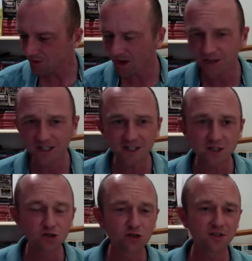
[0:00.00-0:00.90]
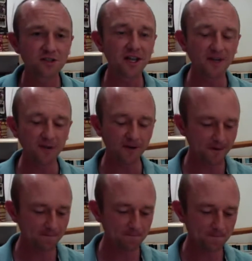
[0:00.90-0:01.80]
I think it is true to say that
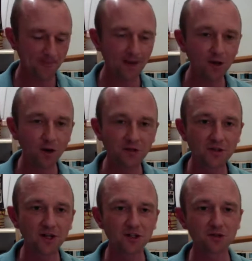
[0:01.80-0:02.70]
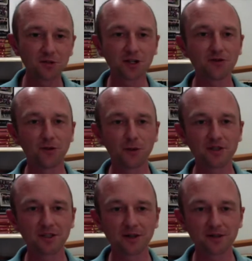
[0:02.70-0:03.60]
a lot of us are just looking forward
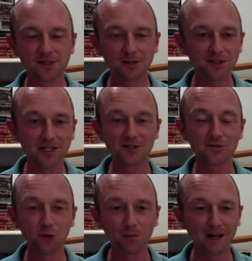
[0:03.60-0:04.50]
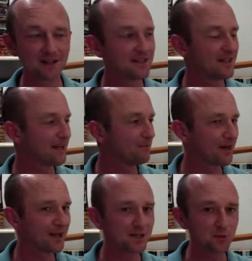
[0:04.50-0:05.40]
to some sense of normality, getting
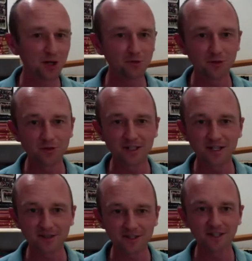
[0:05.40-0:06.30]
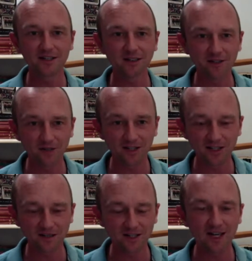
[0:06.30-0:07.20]
back into our routine, seeing the
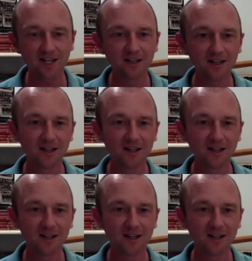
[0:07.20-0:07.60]
kids again,